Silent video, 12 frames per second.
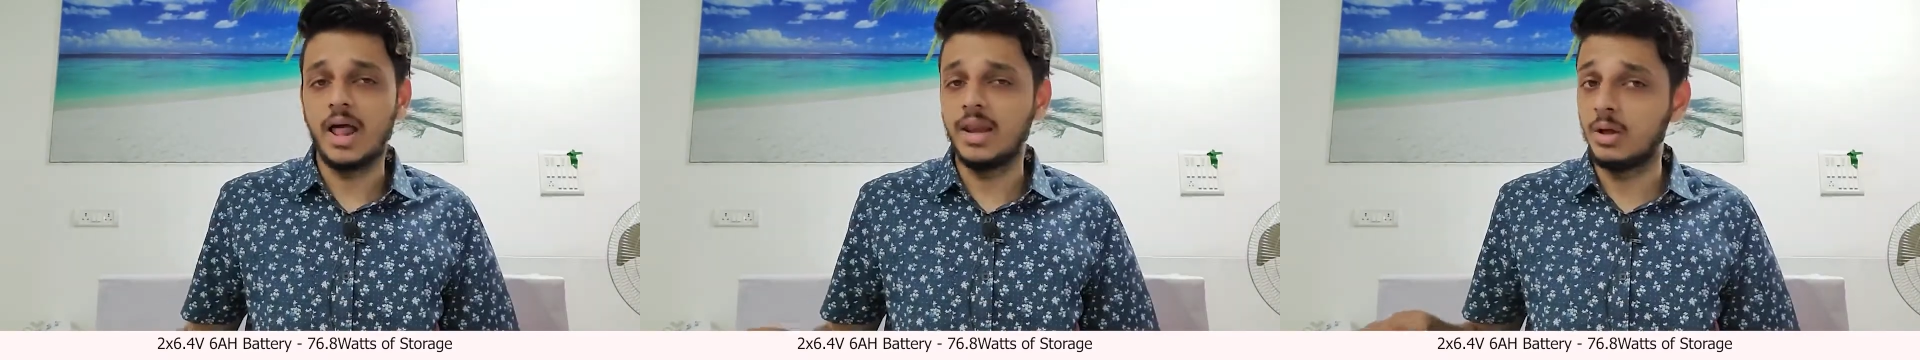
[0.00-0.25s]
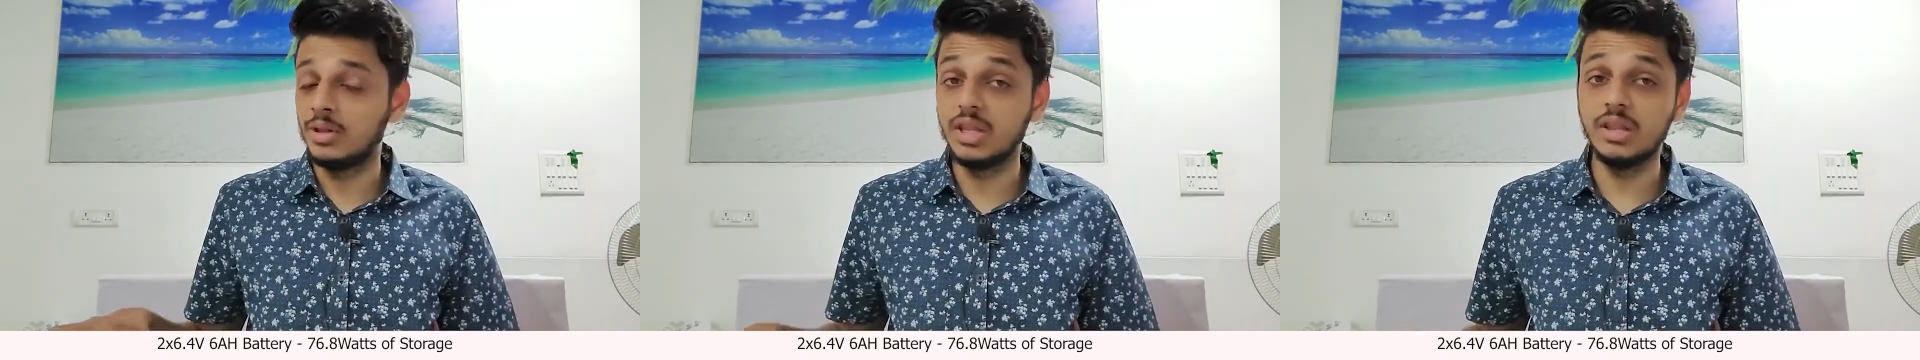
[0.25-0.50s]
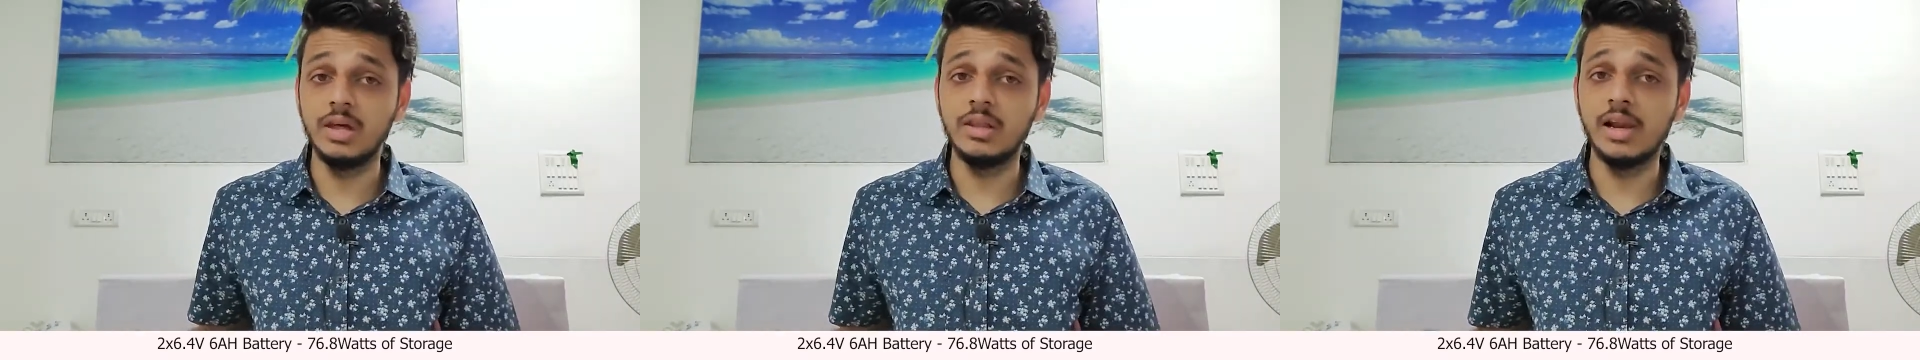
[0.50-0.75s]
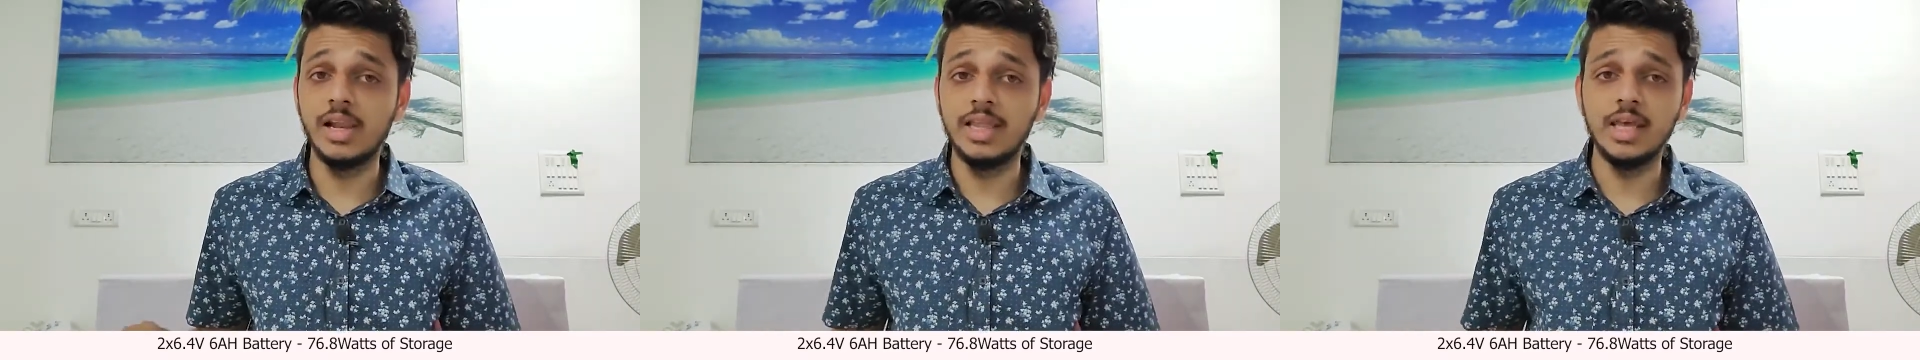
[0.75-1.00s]
Now, this is
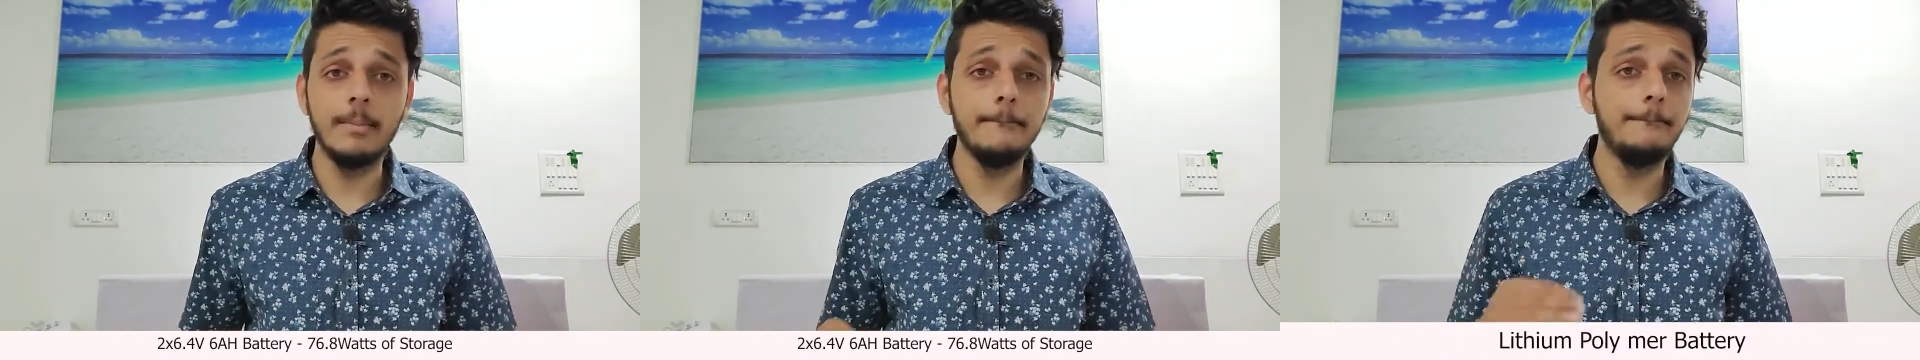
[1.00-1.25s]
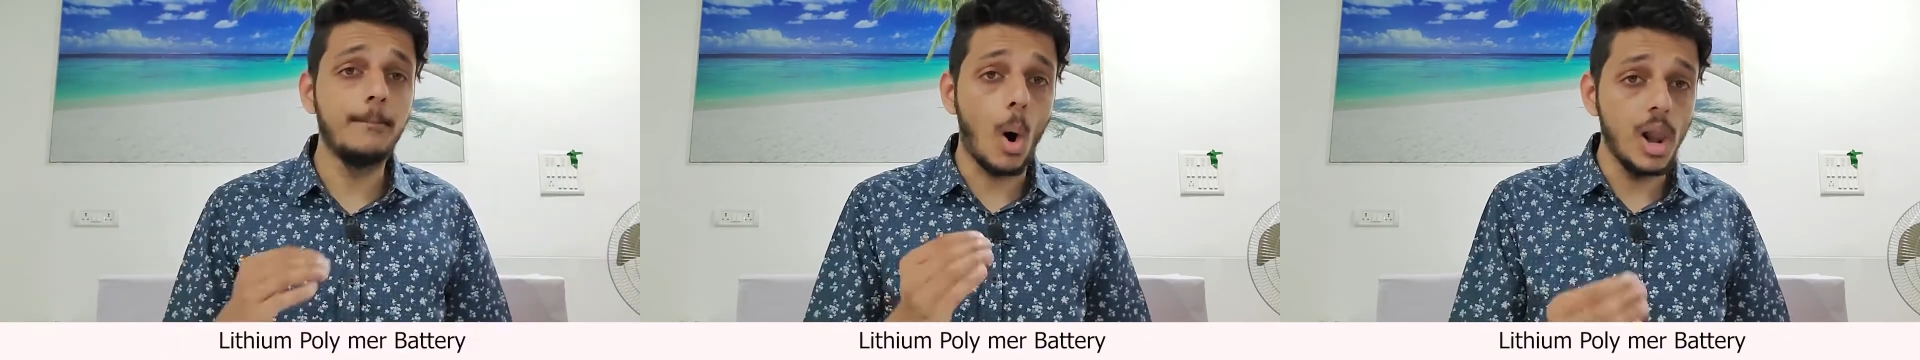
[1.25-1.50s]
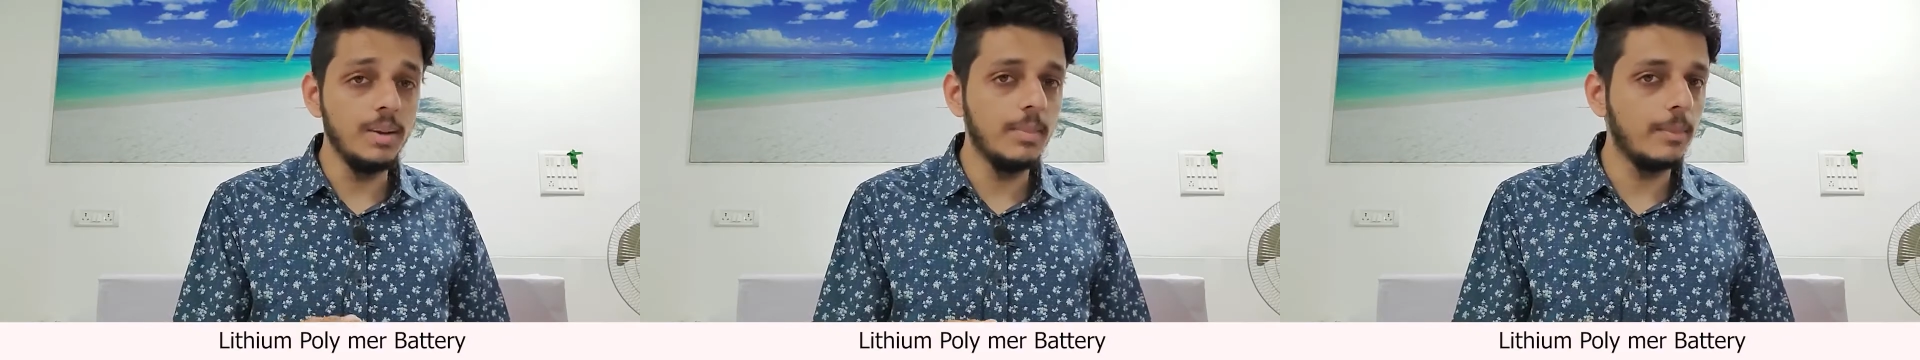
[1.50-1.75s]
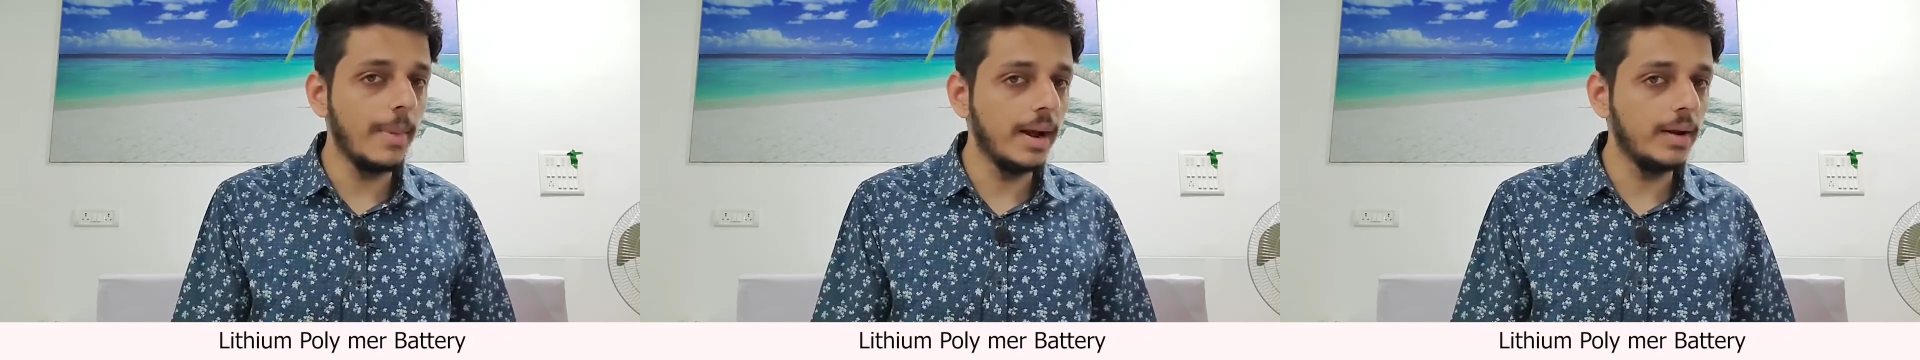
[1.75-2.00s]
a lithium
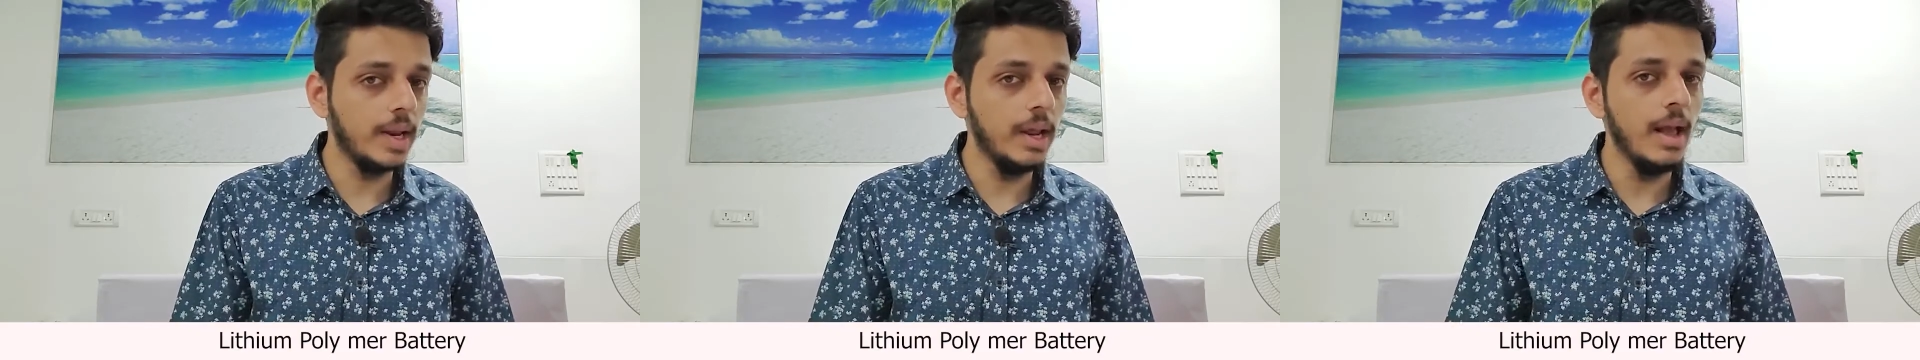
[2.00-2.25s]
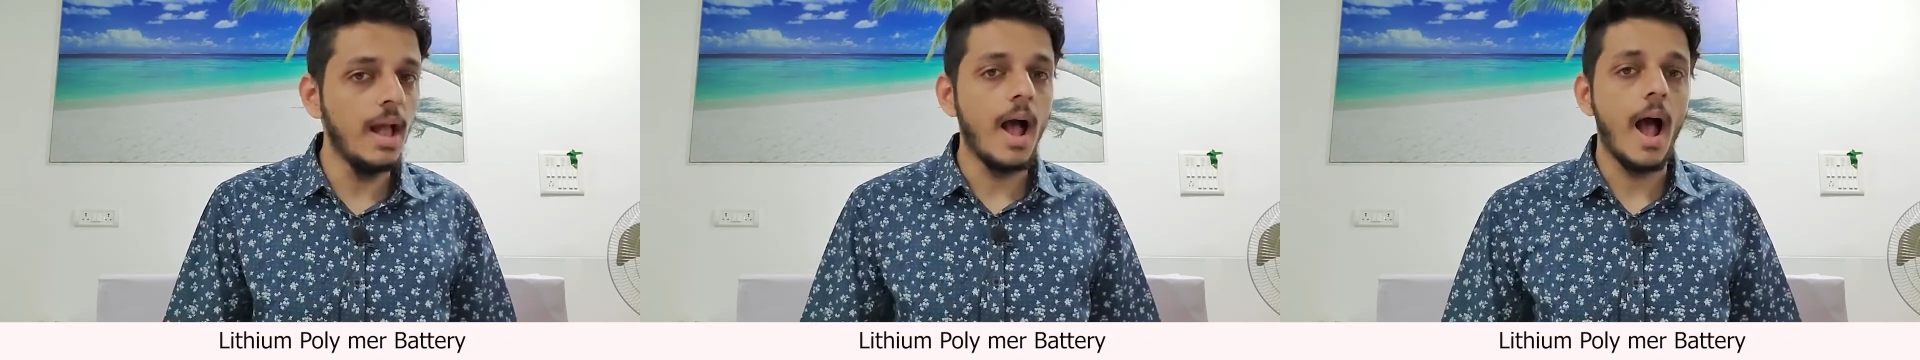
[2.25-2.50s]
polymer battery,